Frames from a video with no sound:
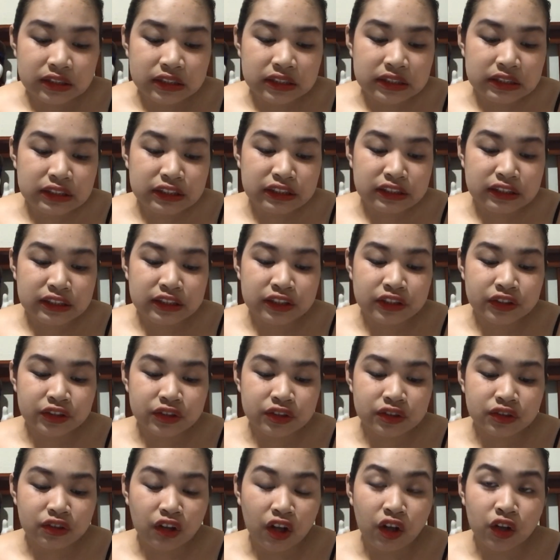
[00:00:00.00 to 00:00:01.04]
not
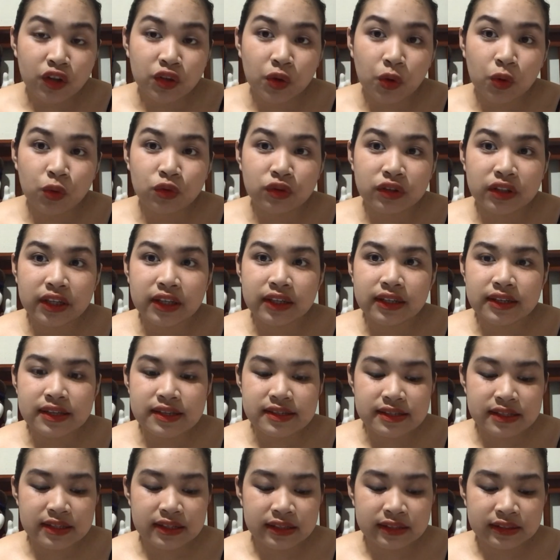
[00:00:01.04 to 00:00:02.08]
only
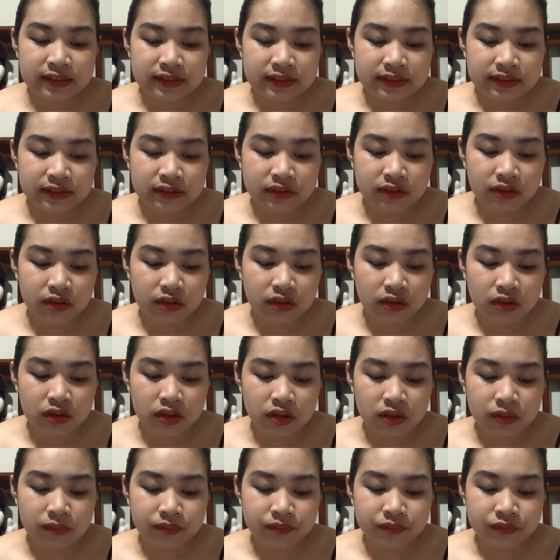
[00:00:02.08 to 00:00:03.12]
does it
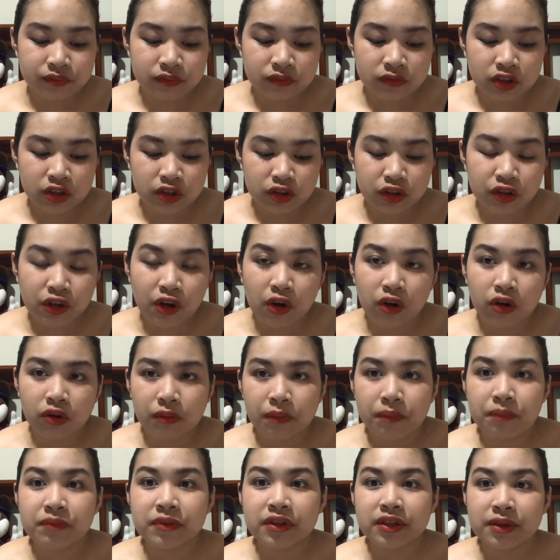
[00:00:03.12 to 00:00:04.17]
you know,
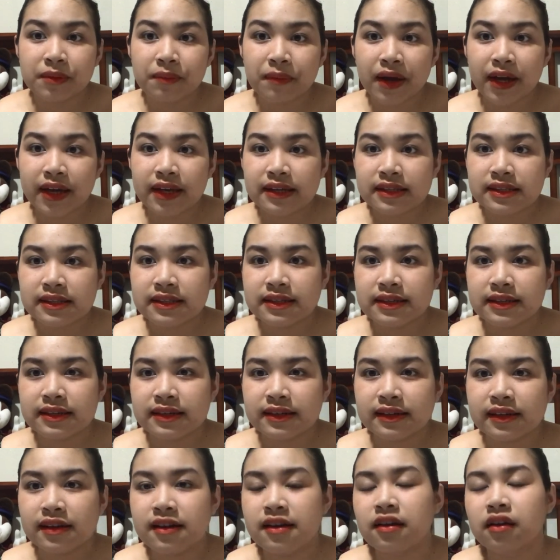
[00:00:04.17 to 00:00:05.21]
minimize
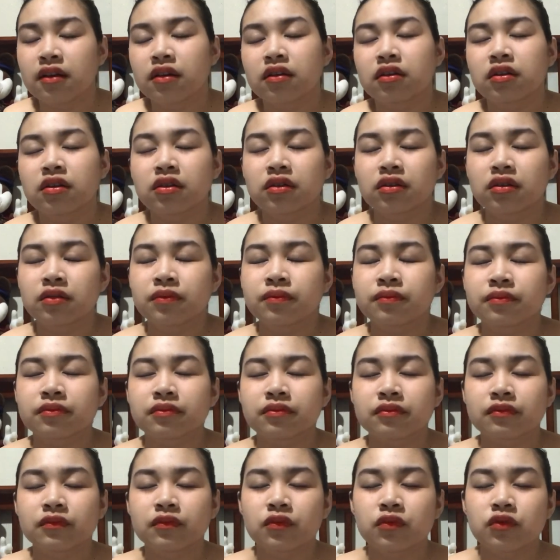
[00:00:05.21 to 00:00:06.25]
the,
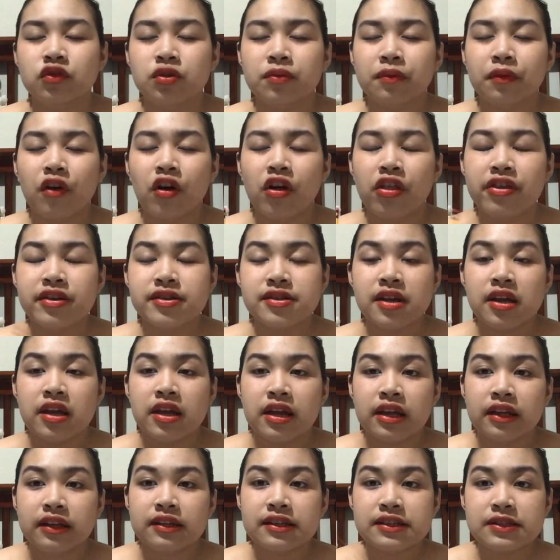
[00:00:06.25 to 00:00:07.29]
what do you call this,
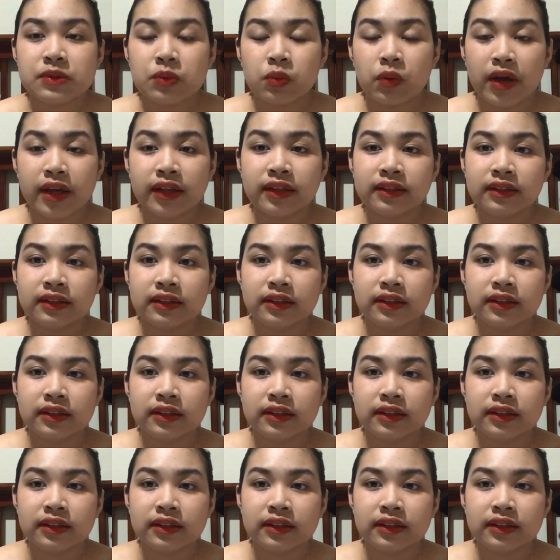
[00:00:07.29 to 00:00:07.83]
the sweat,